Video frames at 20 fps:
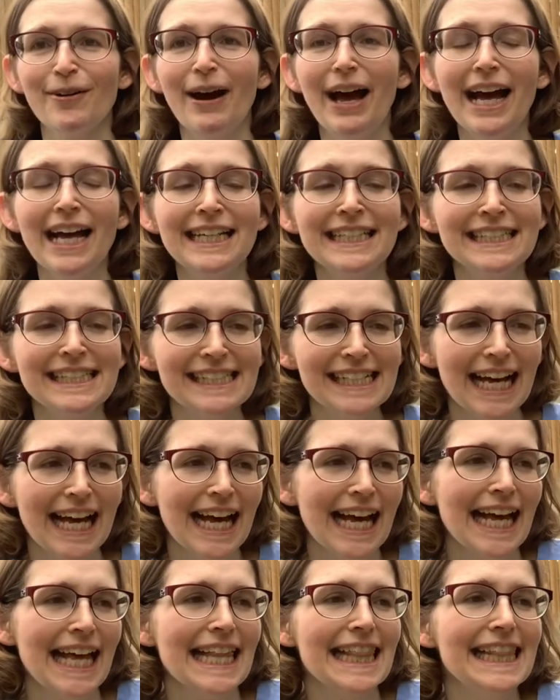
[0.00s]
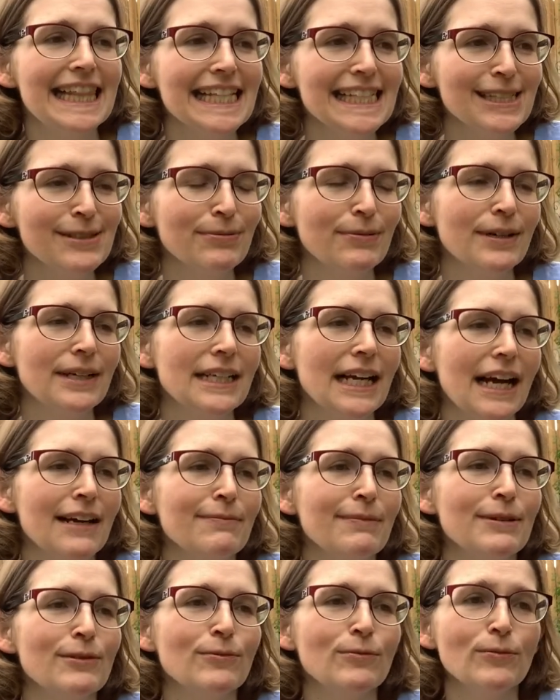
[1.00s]
And this one I've
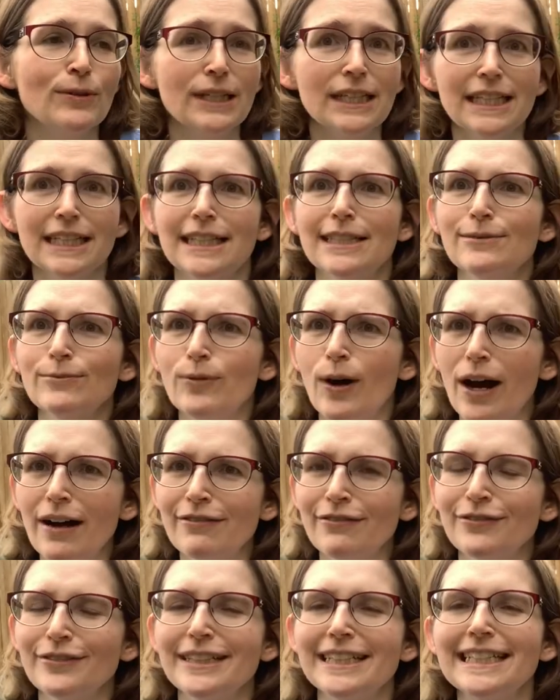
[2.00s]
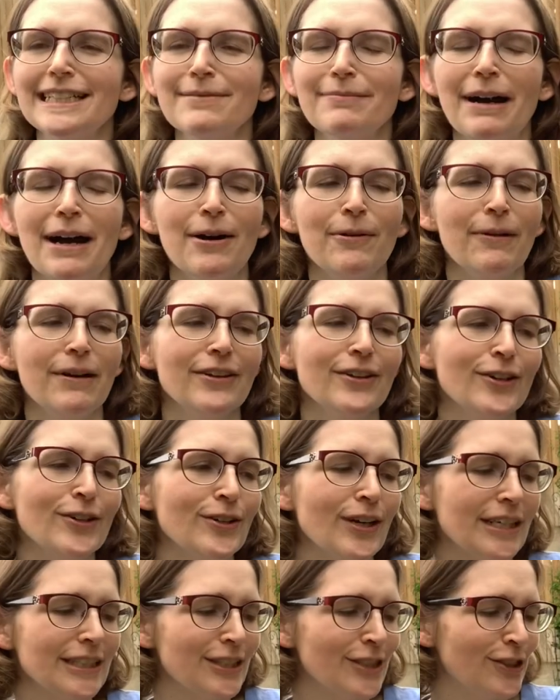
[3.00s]
been really waffling about whether or
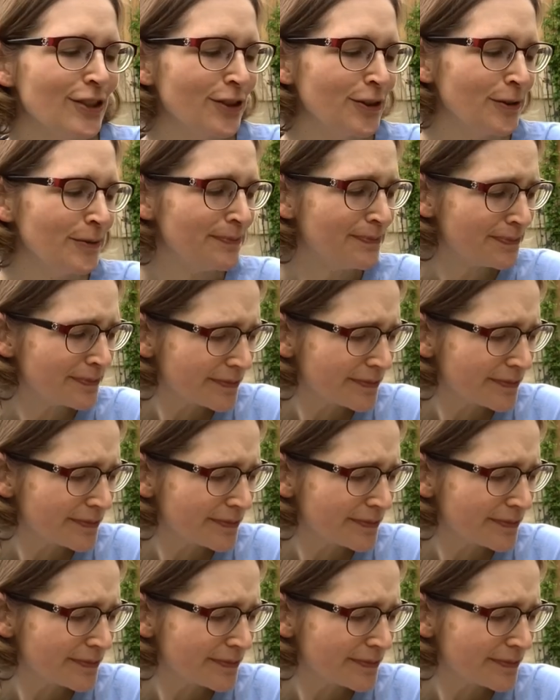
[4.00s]
not to do.